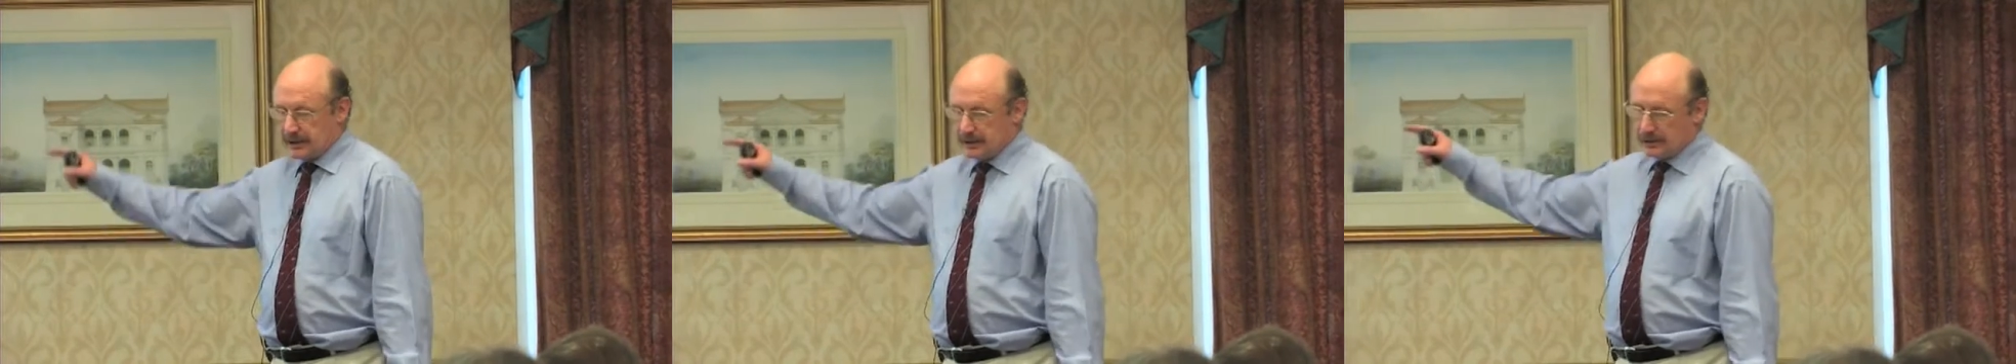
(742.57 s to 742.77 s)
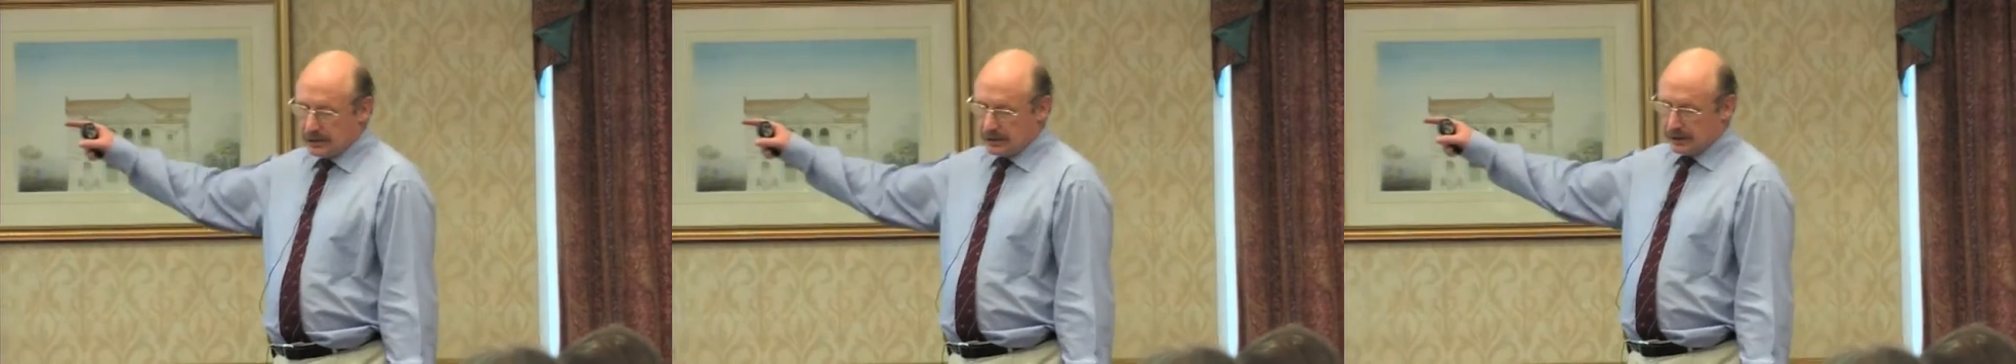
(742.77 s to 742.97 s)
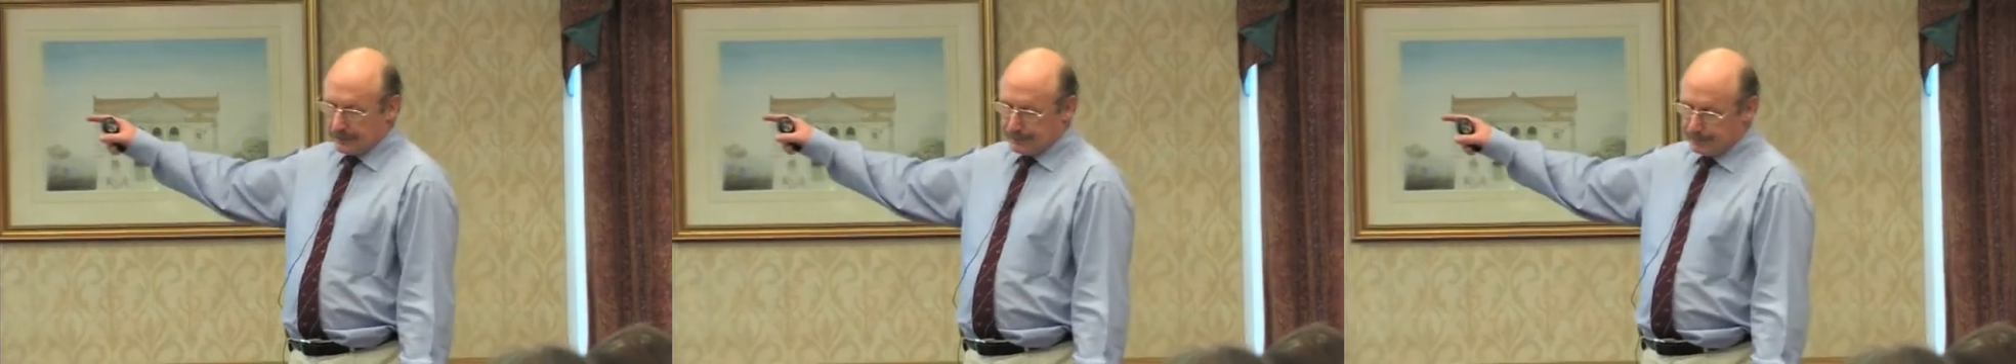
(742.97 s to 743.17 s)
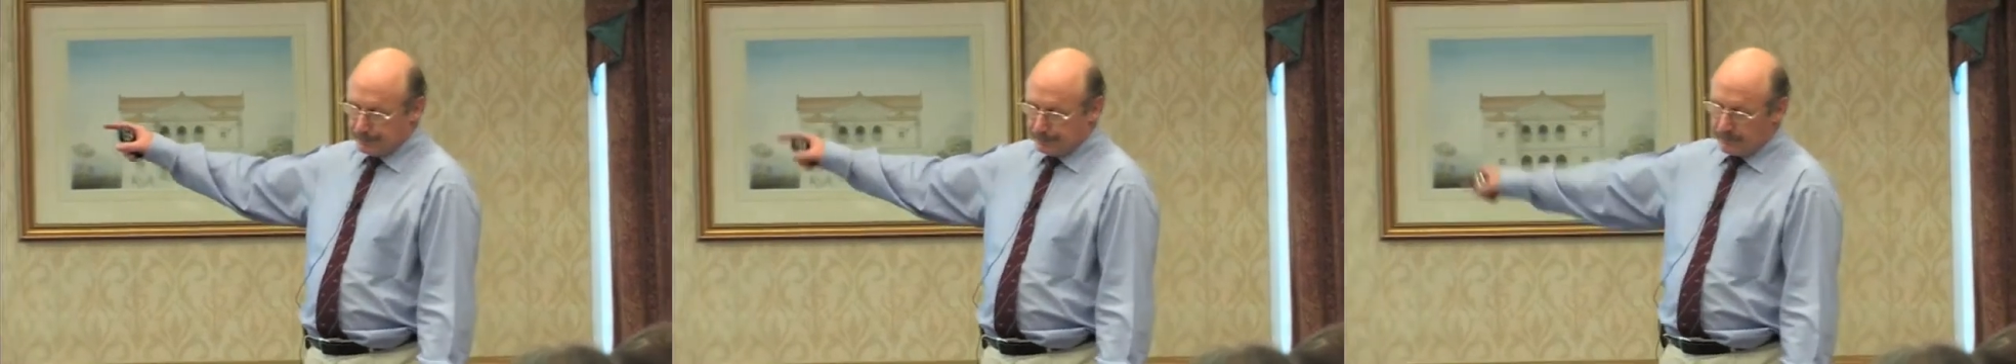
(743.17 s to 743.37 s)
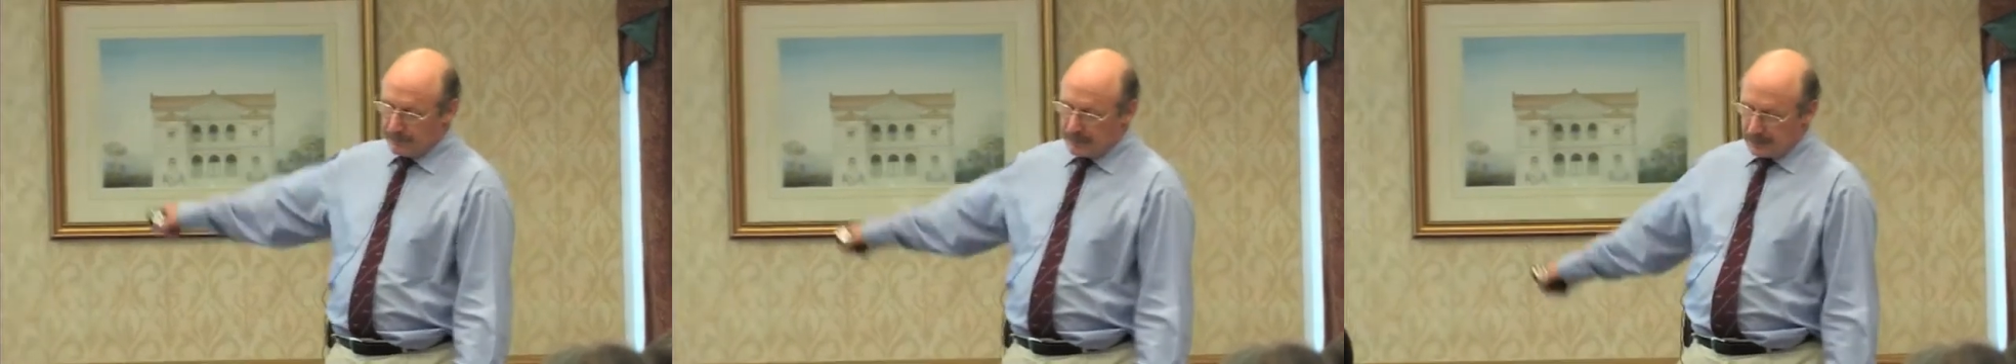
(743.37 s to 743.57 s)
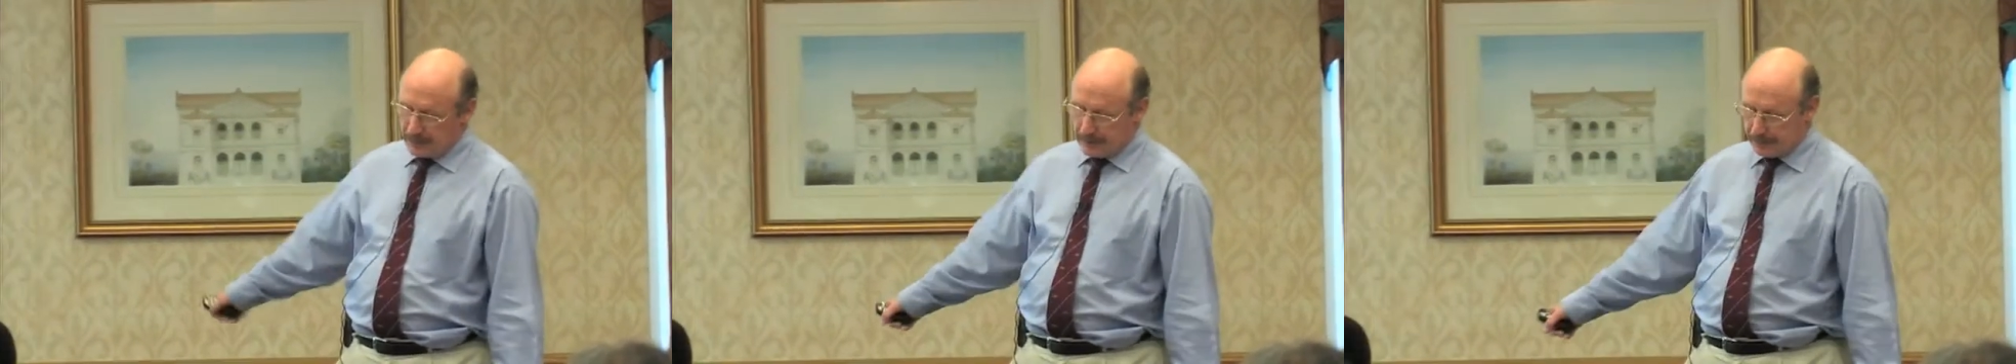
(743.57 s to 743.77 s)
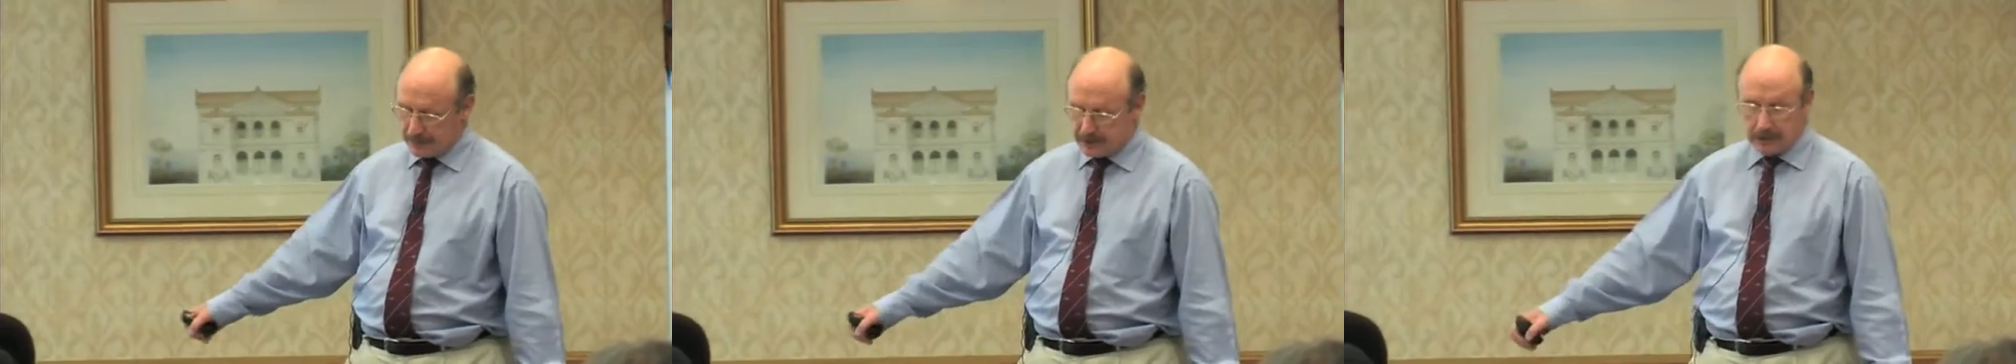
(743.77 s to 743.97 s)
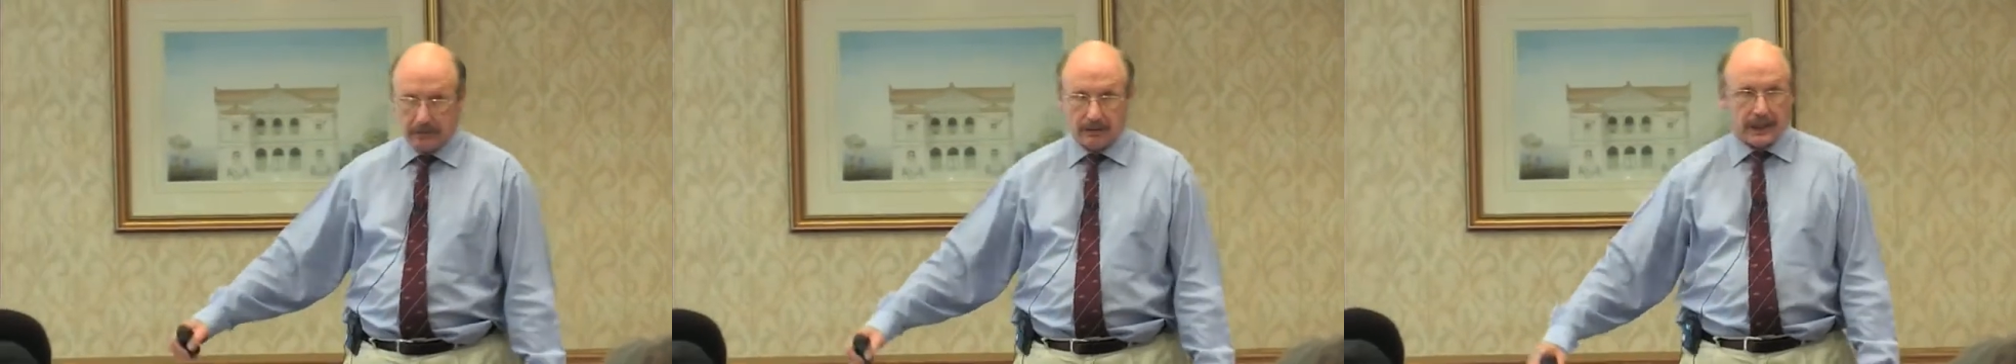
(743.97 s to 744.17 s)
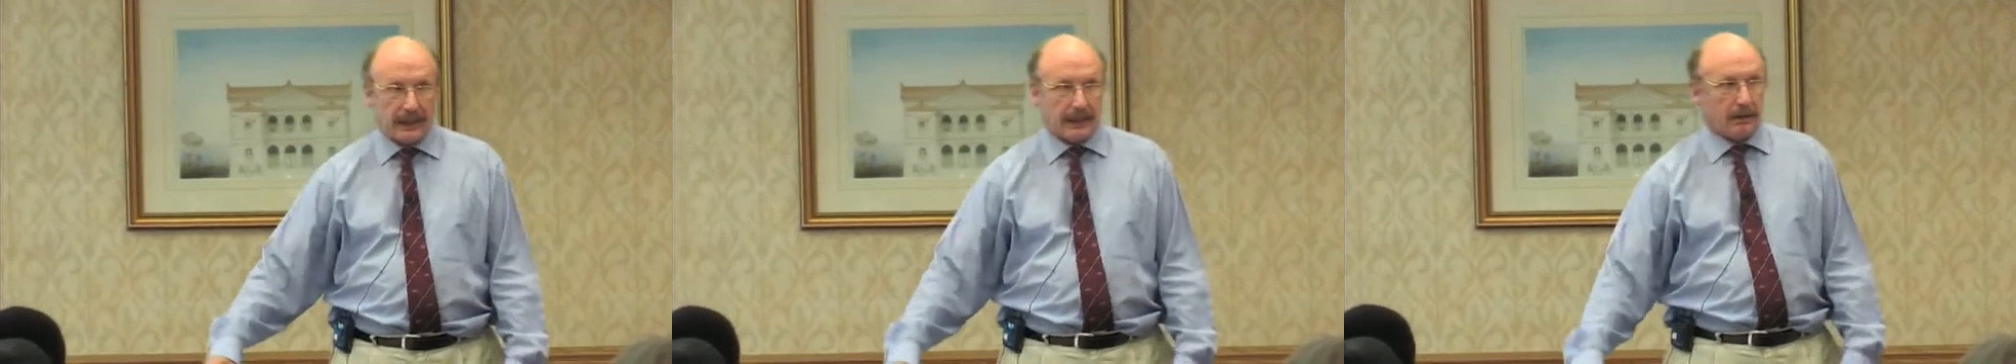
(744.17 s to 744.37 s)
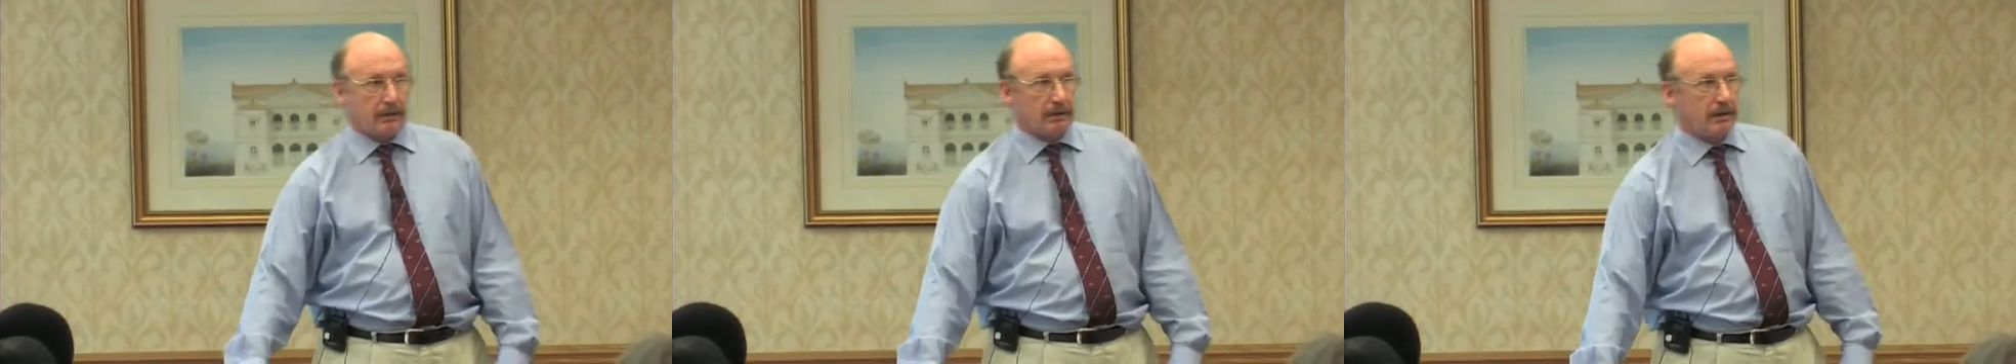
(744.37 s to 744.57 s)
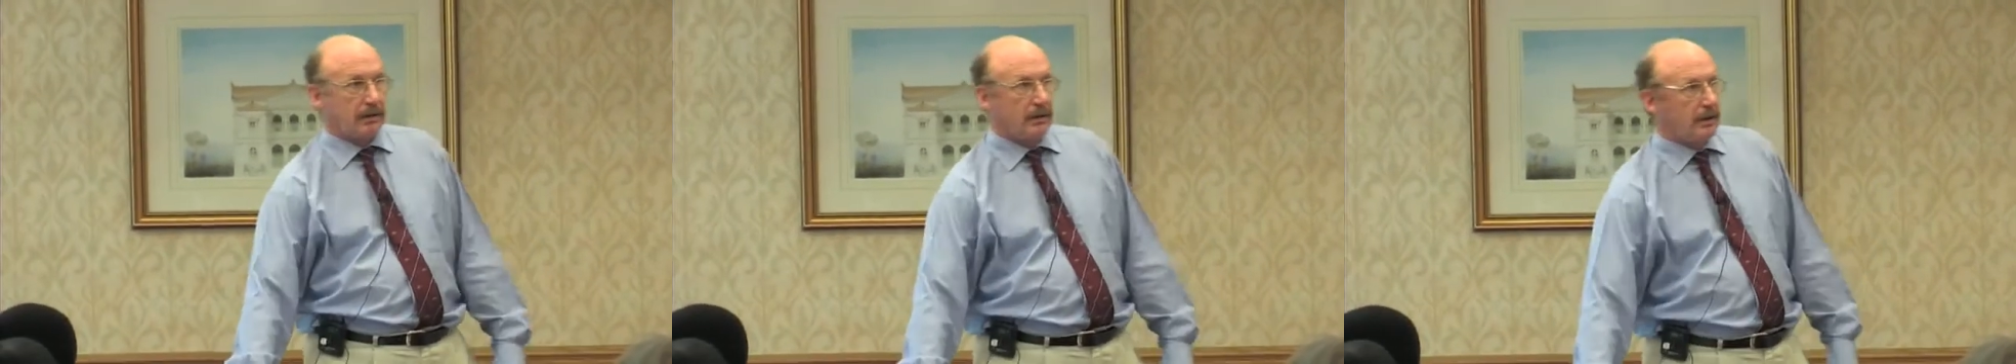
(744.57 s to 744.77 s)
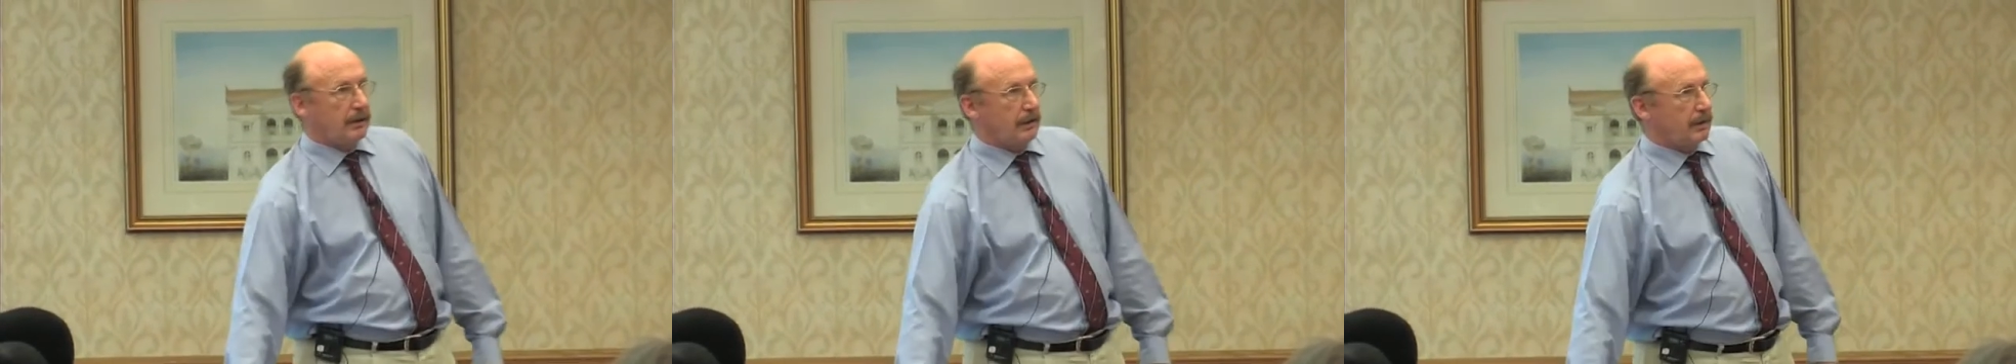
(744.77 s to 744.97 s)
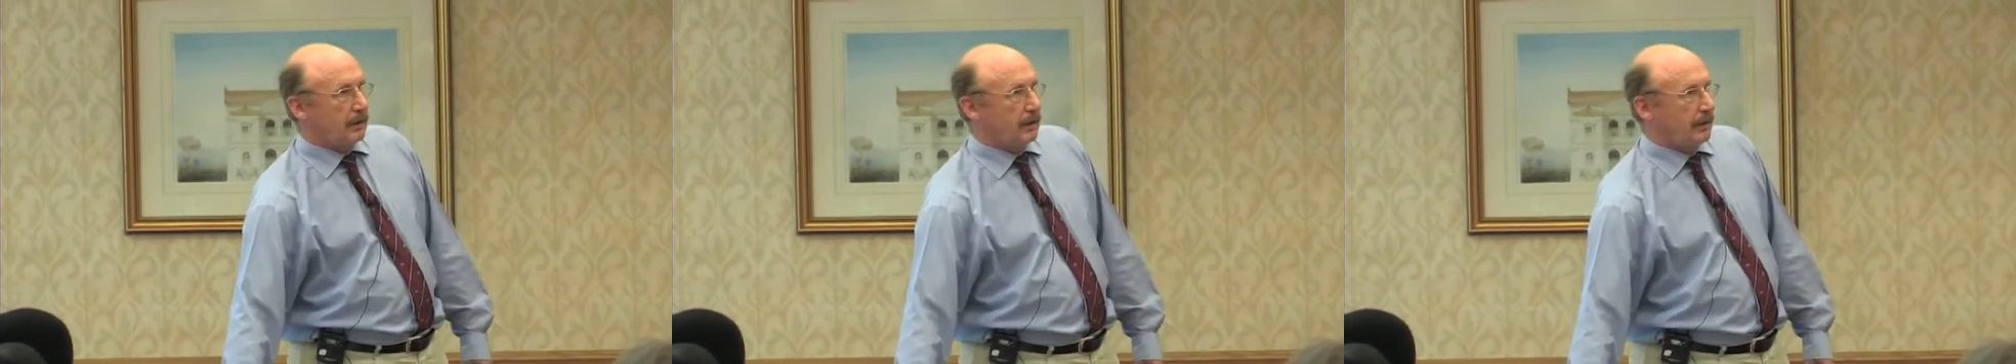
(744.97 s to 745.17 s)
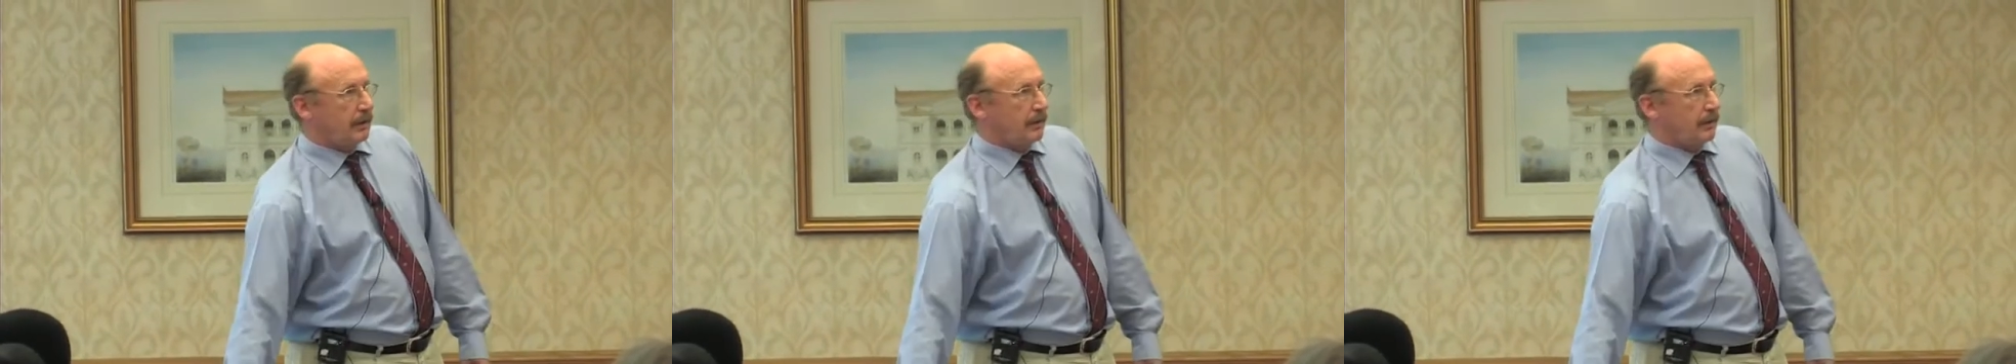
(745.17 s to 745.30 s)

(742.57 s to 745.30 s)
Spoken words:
There's licensing. Up until now,